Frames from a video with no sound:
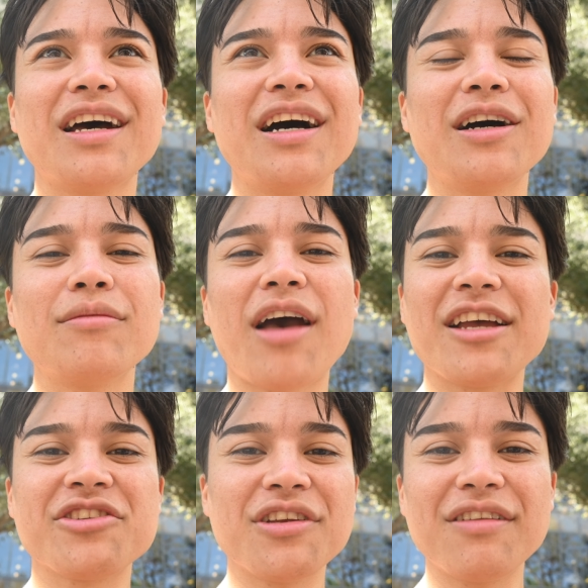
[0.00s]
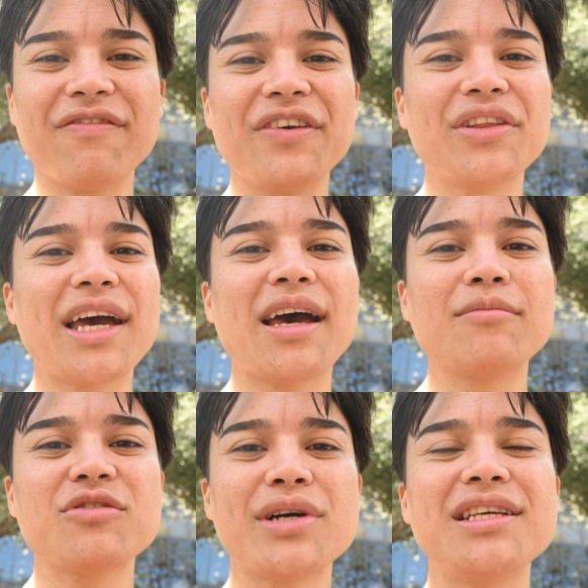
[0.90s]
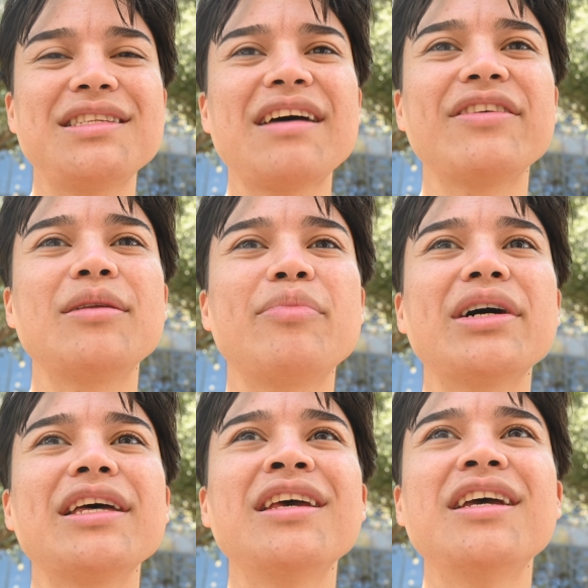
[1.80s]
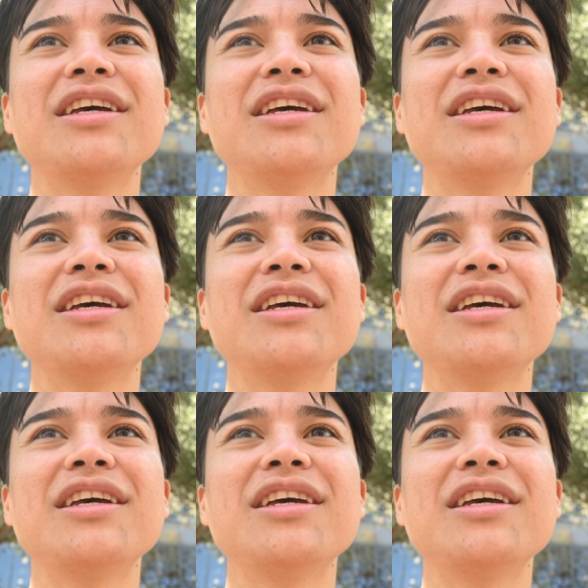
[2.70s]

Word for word: Um, I shouldn't feel that. I'm 27, but